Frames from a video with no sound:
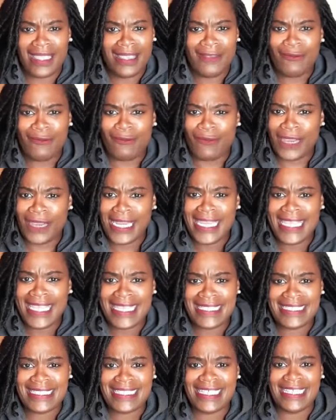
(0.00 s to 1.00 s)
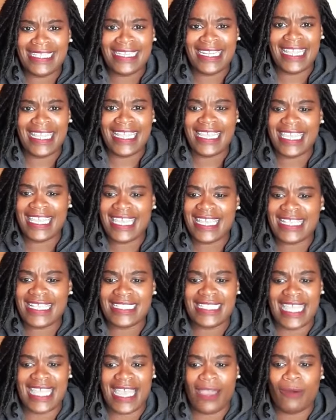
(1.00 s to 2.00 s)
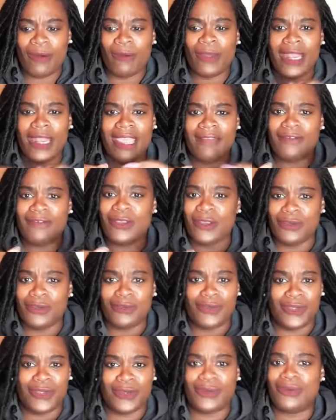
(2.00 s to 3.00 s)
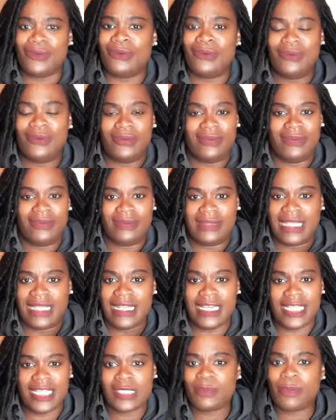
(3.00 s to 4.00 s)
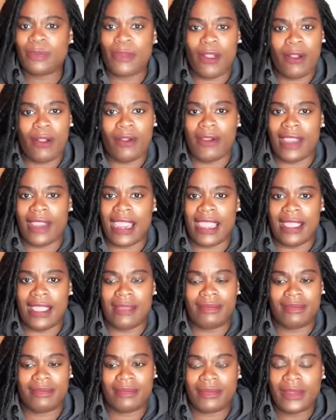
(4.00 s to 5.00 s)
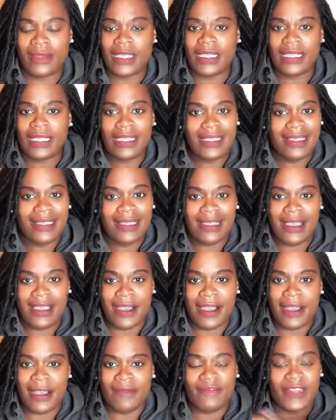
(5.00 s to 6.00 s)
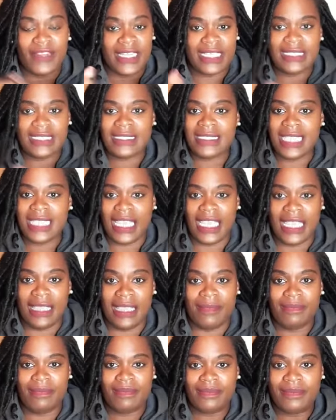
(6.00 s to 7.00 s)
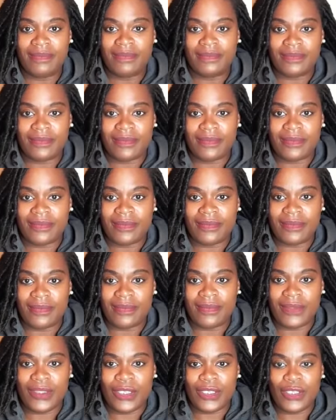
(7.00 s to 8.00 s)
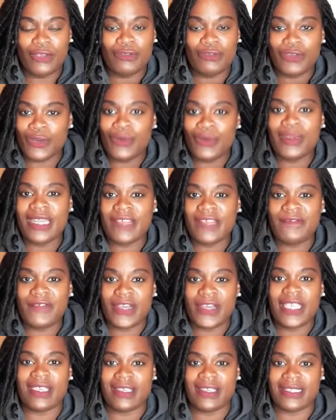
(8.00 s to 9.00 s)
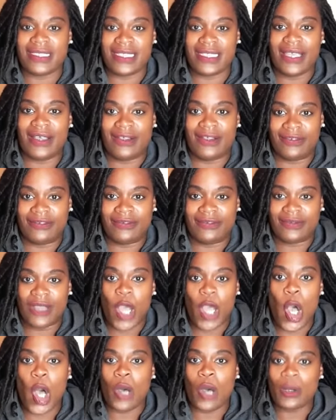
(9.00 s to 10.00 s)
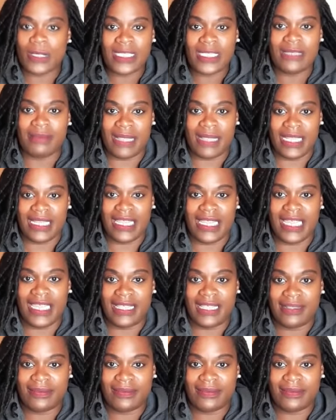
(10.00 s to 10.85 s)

really instilling in kids that whatever you do in this program for this team, you're doing it for yourself, ultimately,